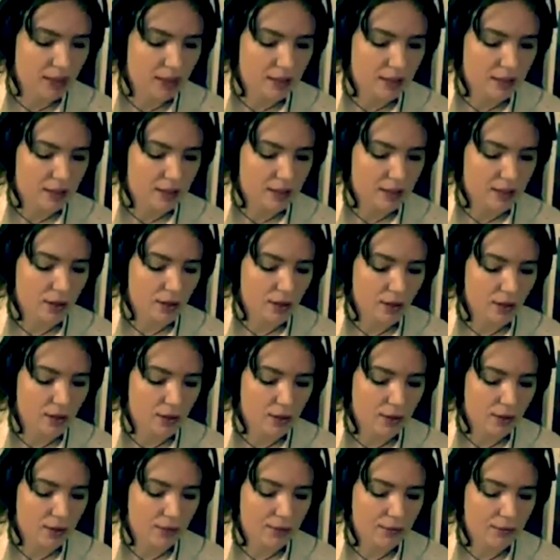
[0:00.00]

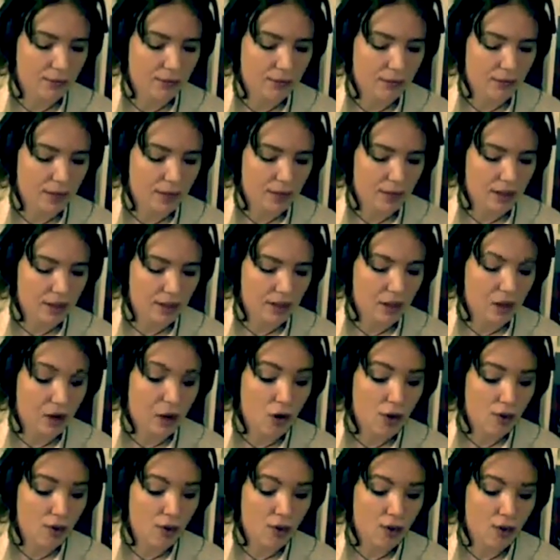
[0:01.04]
So an
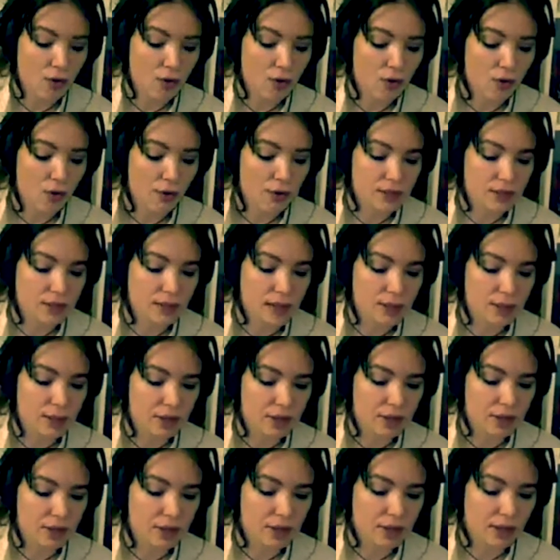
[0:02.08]
overhaul is
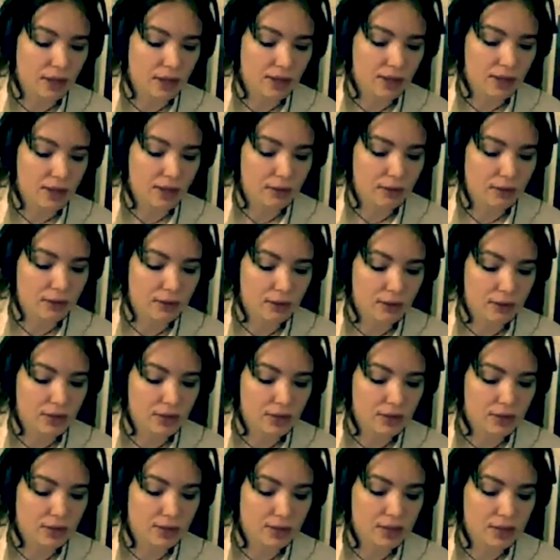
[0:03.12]
happening there for your
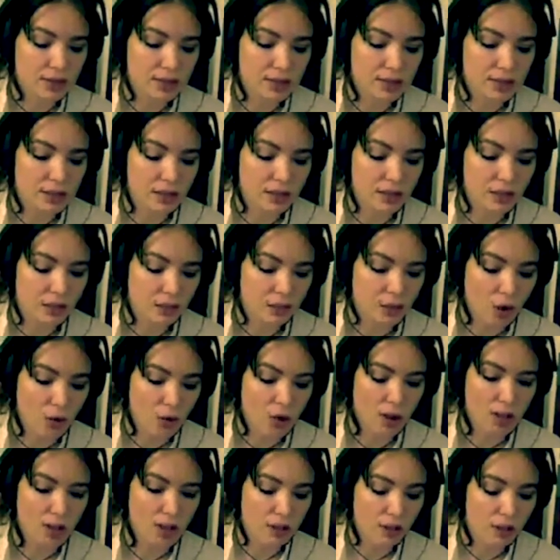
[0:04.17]
skill set in
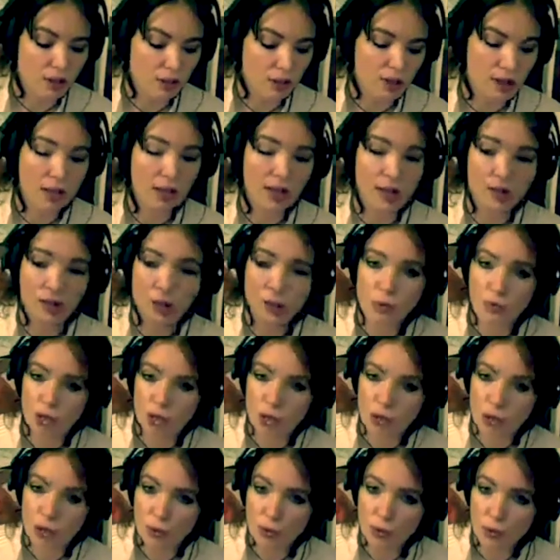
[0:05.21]
growing and learning and doing
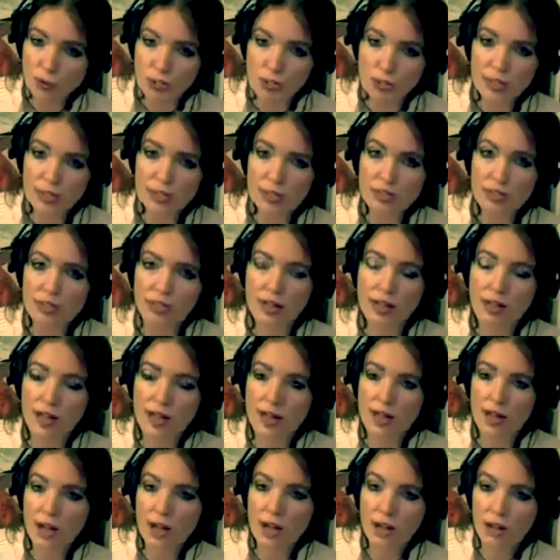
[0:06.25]
courses that
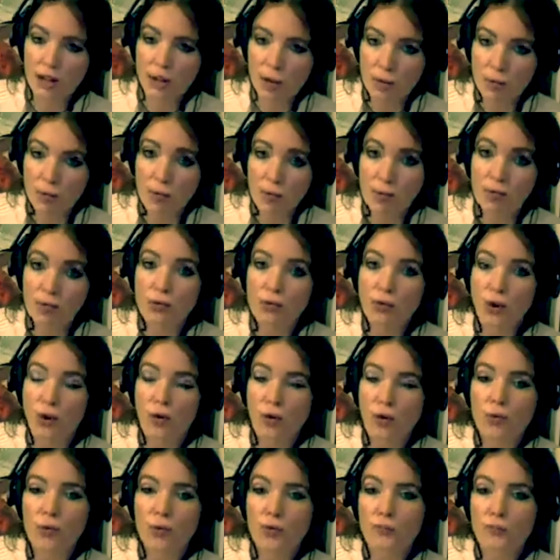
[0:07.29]
help you
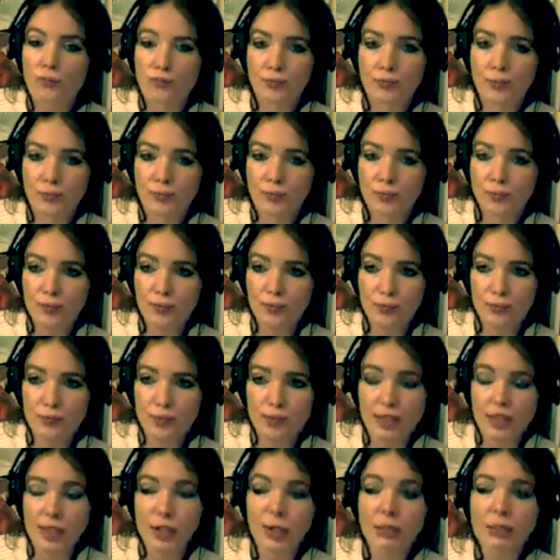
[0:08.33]
grow,
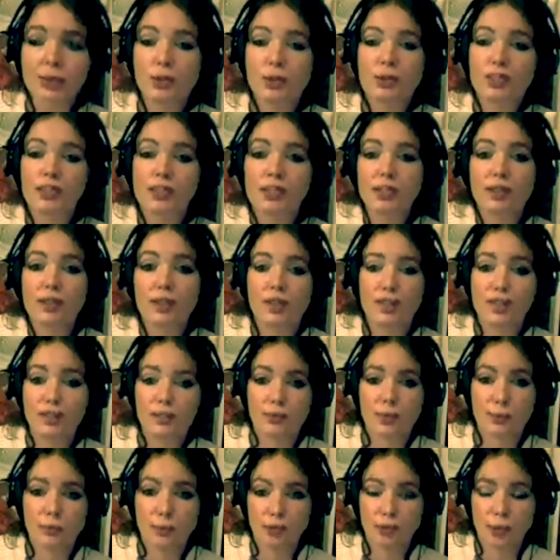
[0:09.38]
help you see things
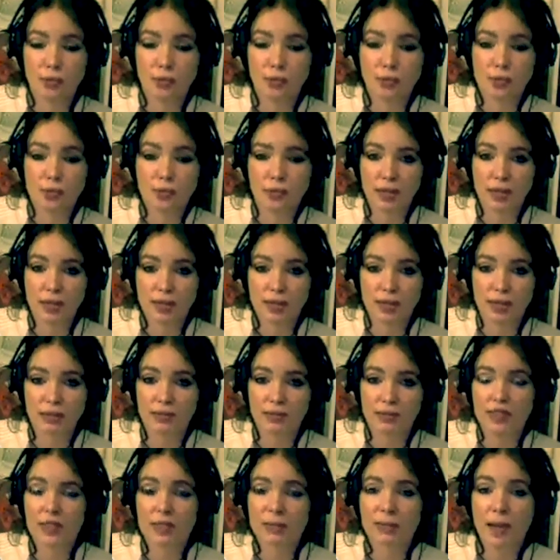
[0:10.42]
from a new perspective,
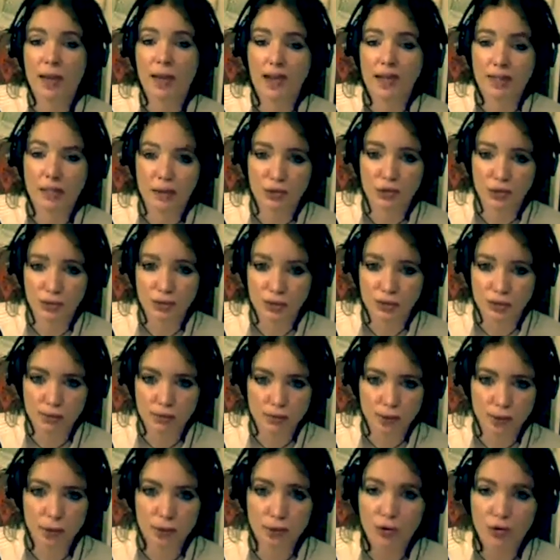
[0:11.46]
expand you
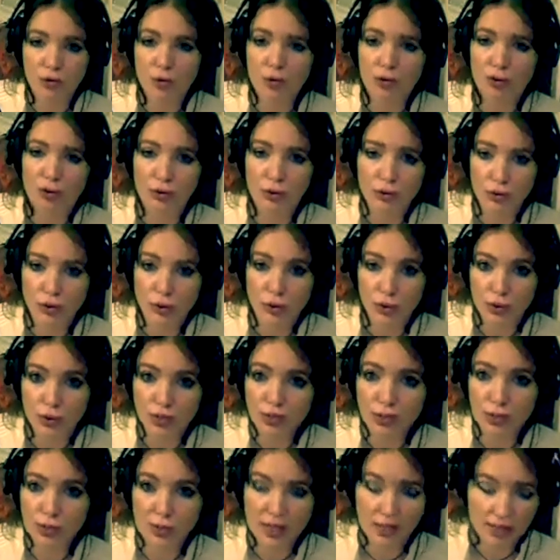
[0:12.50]
beyond your known
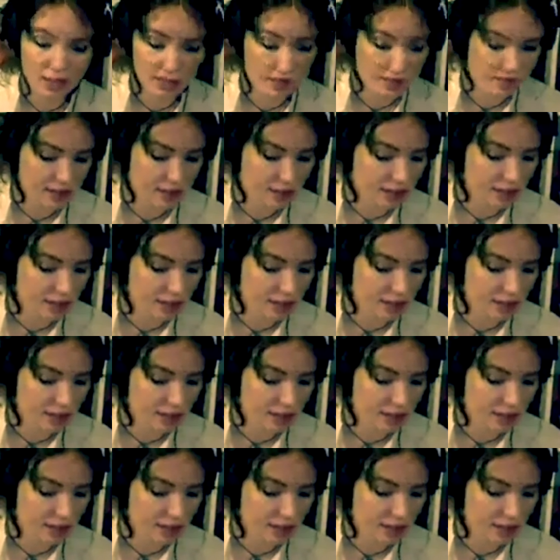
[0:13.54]
limits.